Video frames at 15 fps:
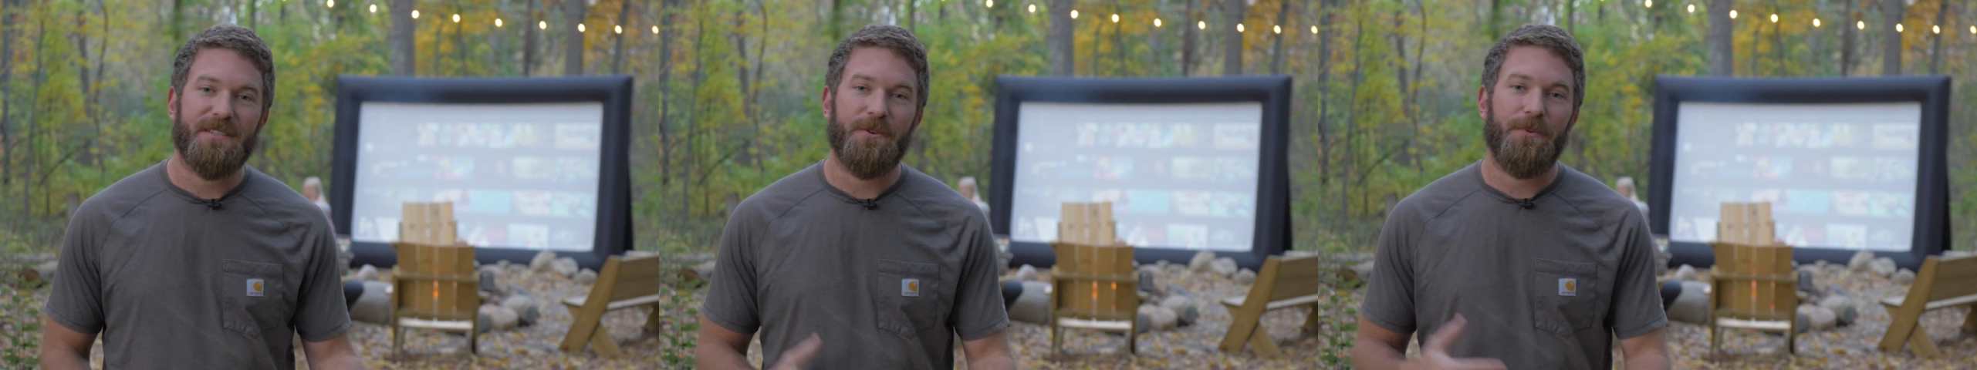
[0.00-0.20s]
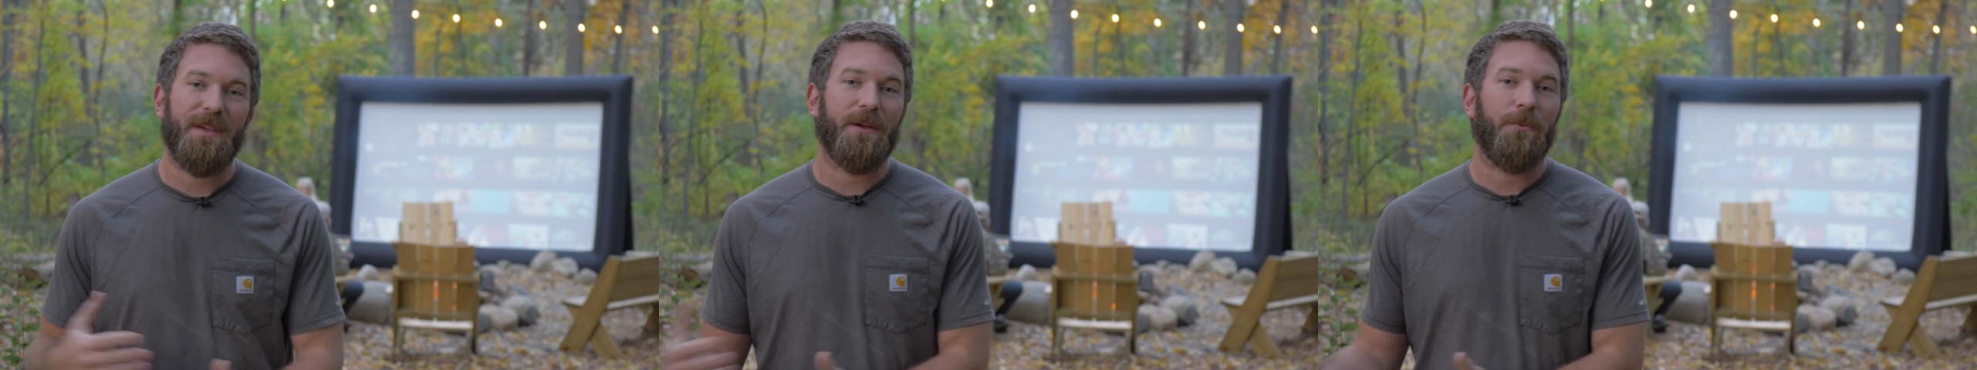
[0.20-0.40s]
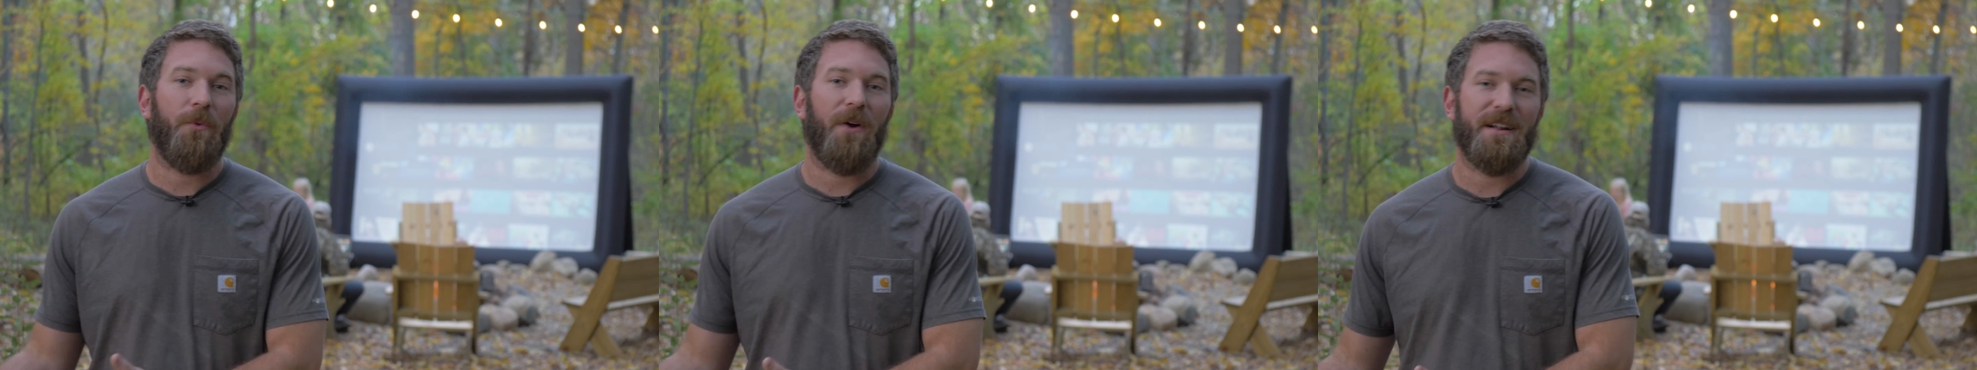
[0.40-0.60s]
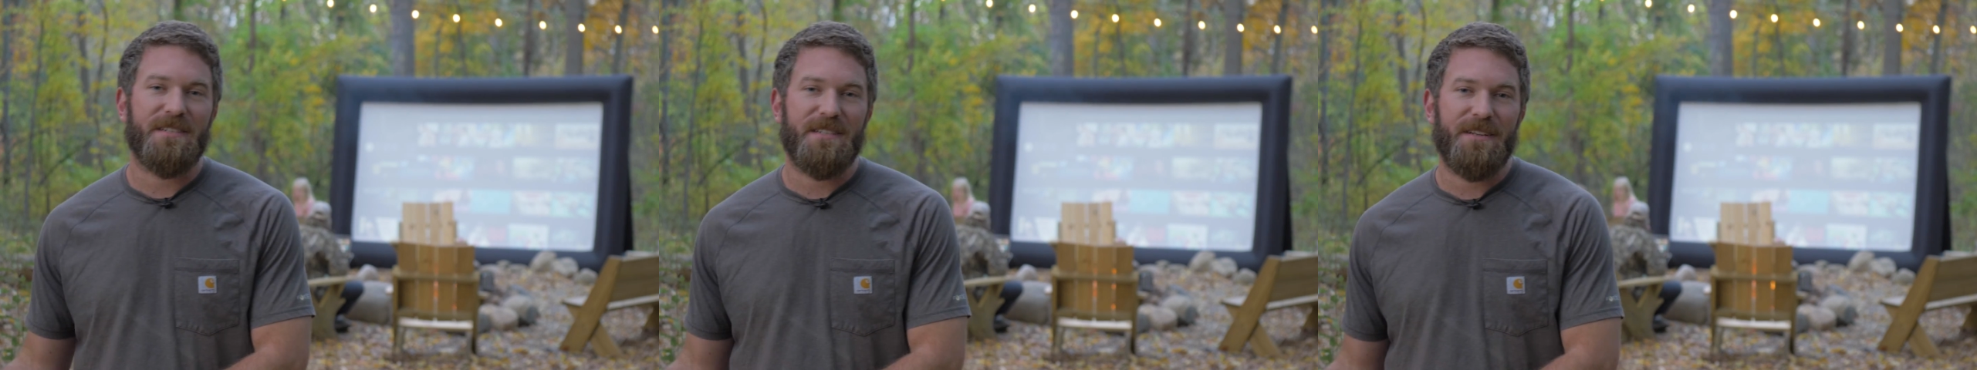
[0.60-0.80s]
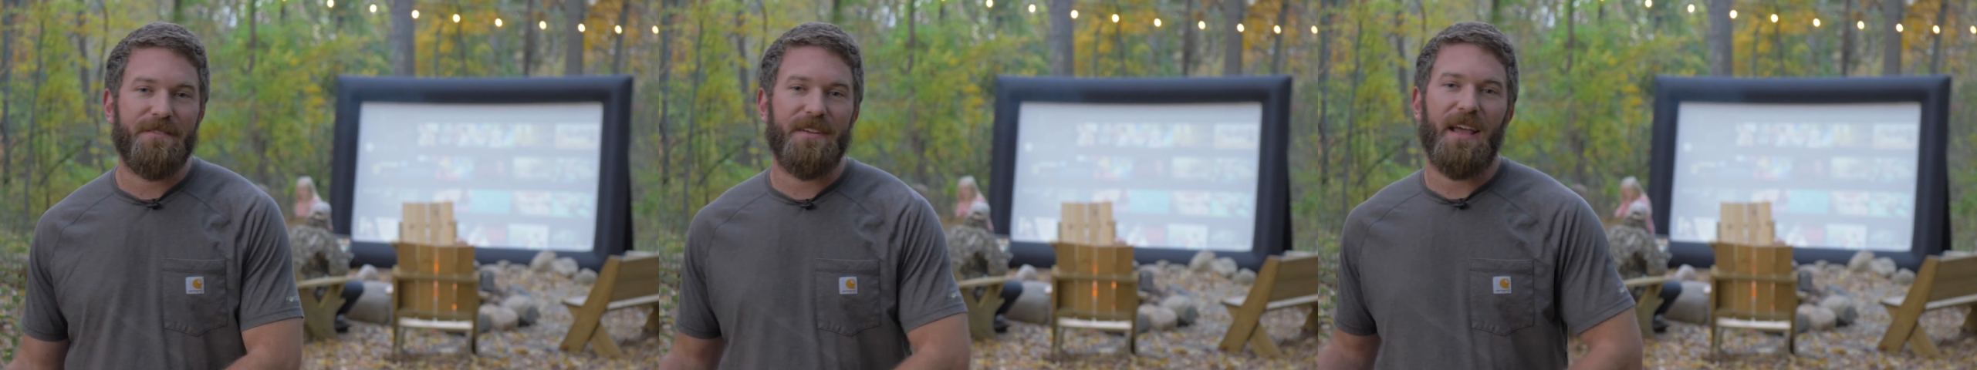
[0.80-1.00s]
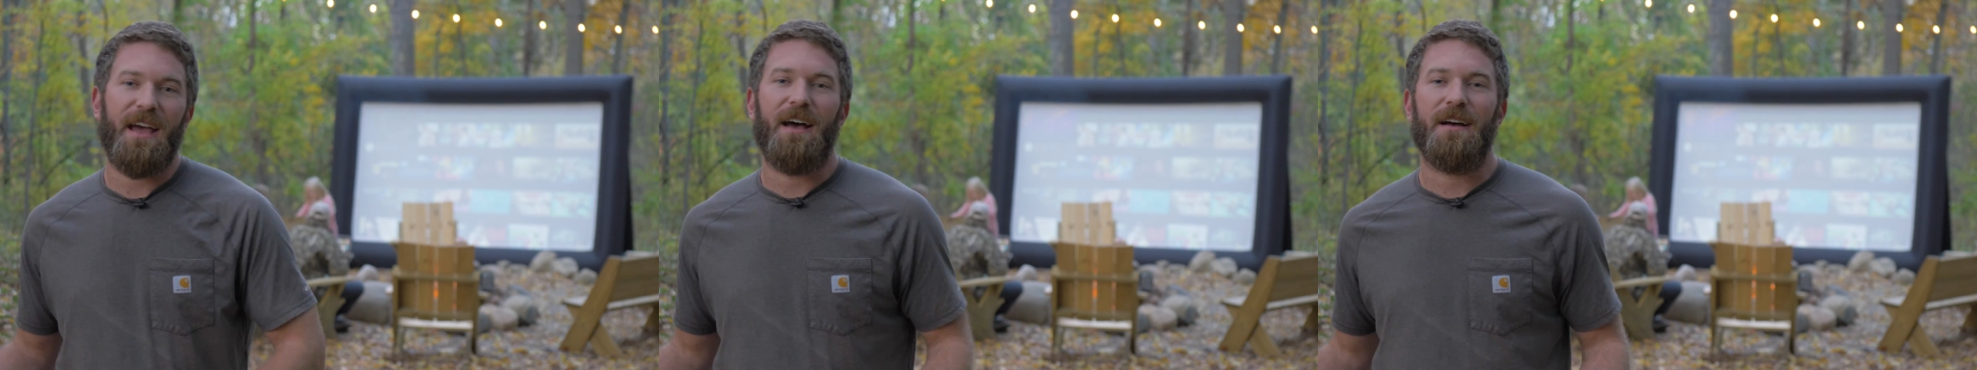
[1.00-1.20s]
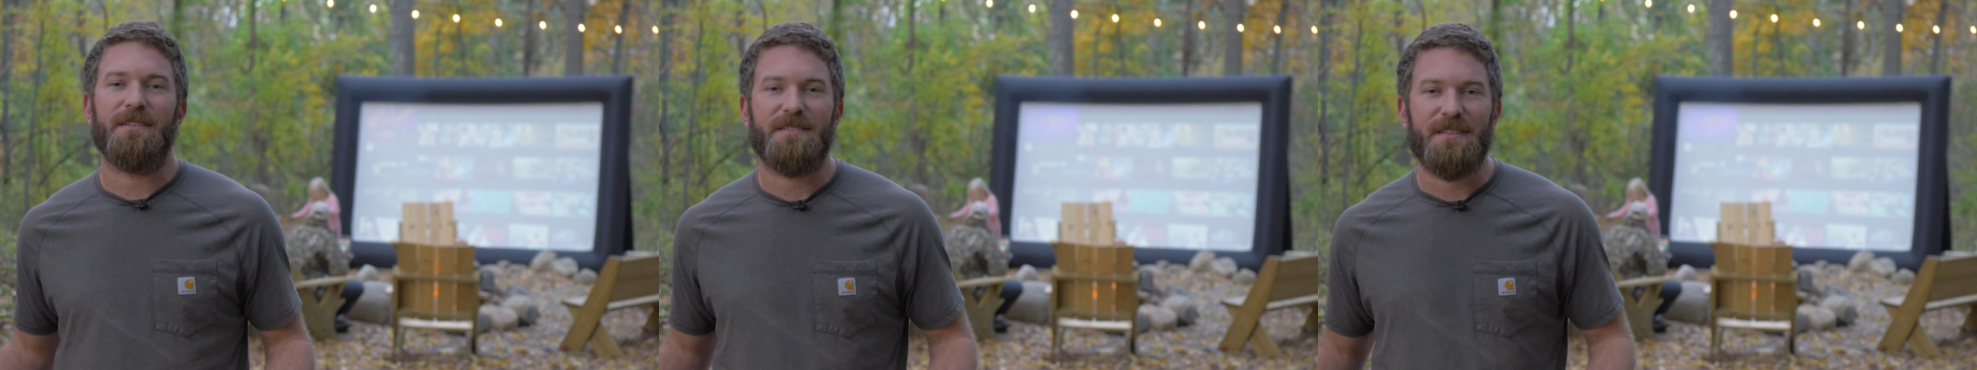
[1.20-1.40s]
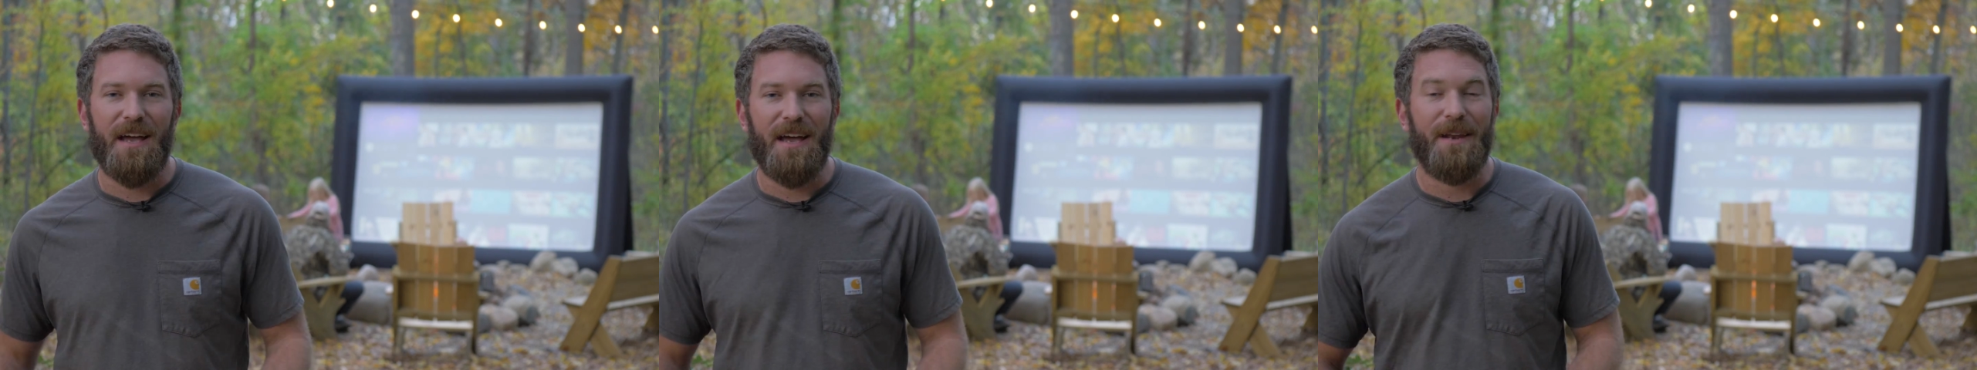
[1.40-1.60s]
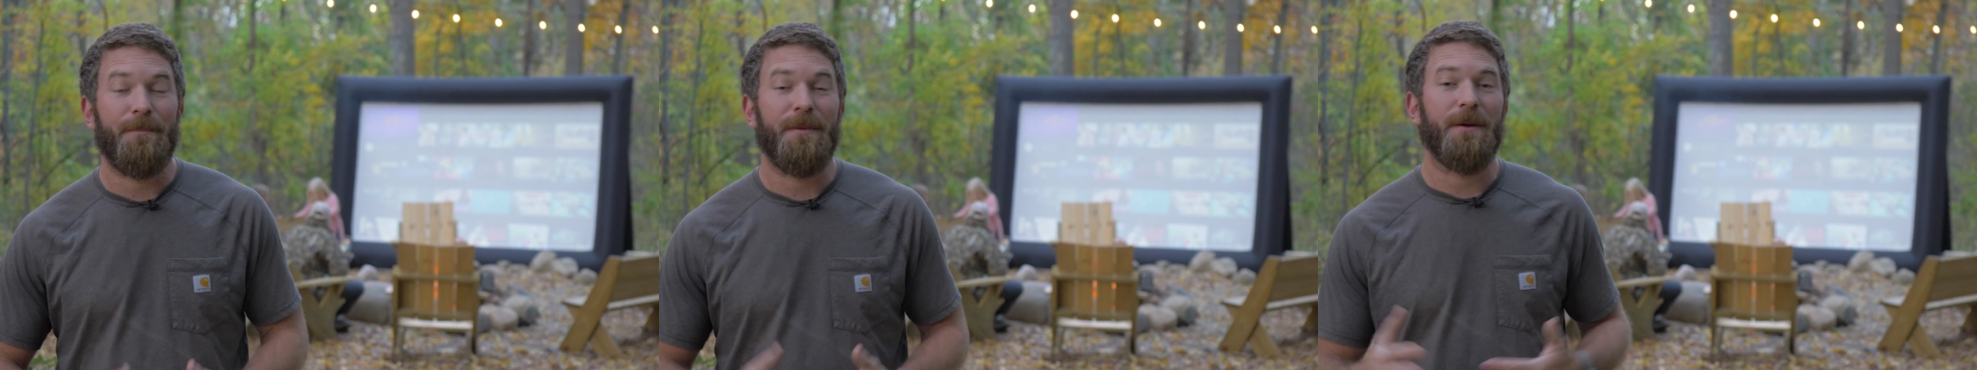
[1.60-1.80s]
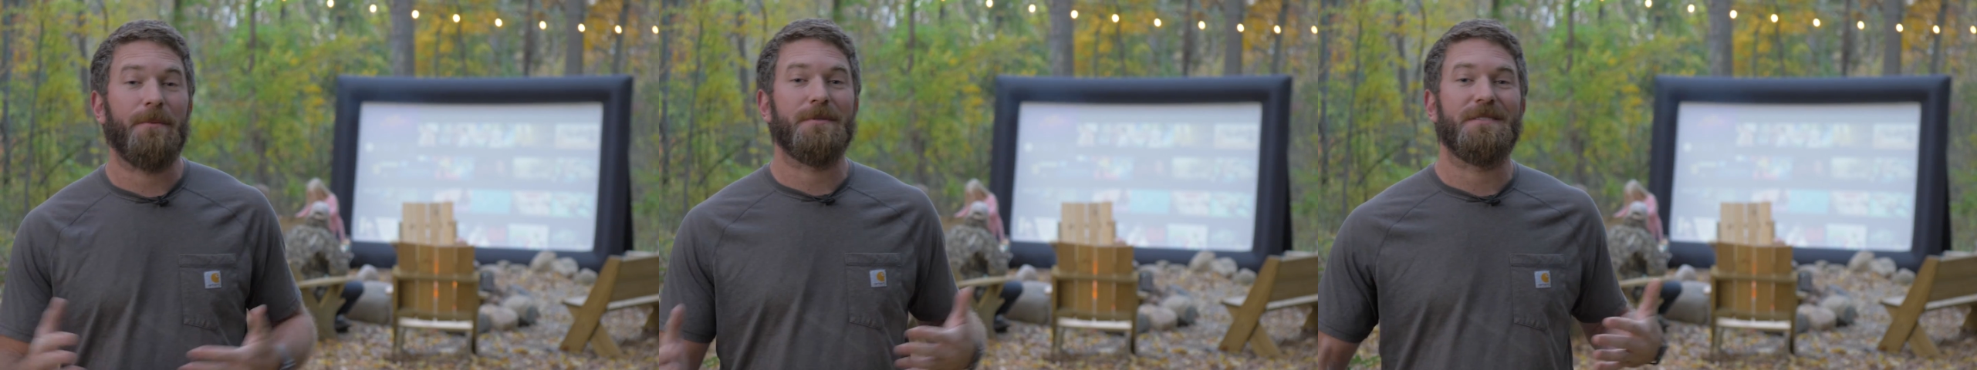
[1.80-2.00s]
so we can watch TV outside and
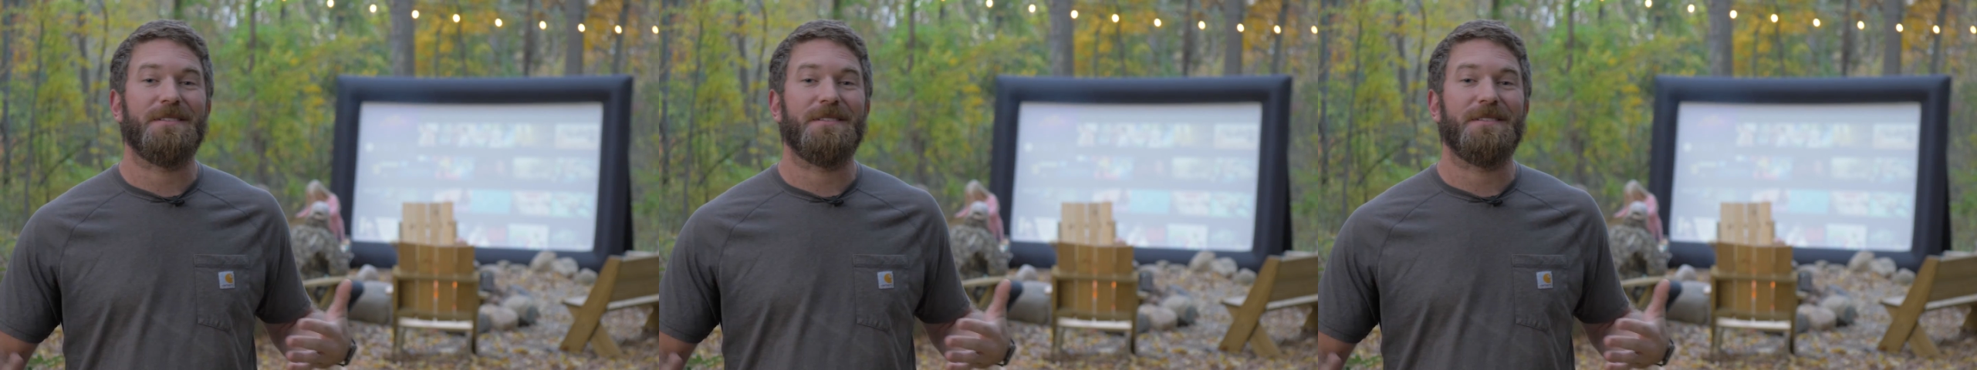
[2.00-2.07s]
be able